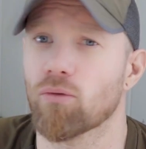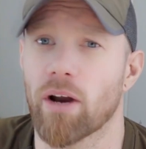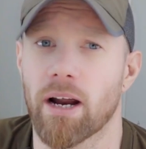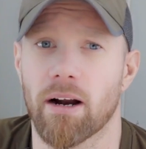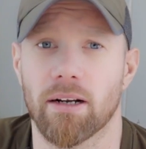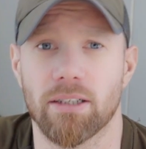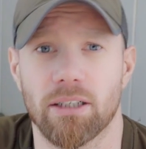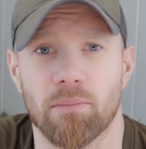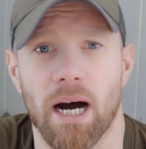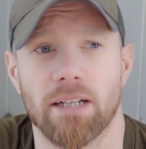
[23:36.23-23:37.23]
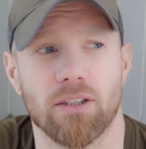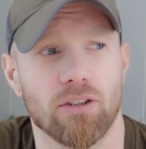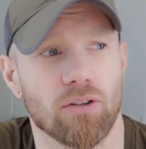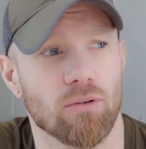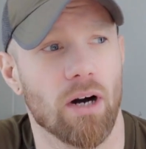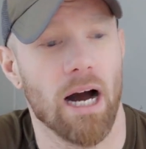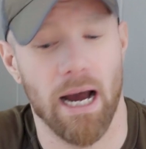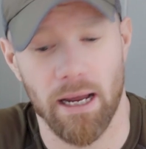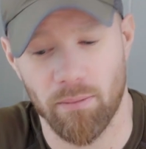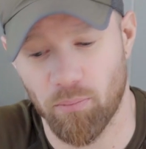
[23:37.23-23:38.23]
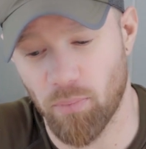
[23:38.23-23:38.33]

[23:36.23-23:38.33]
rare and the demand is so high and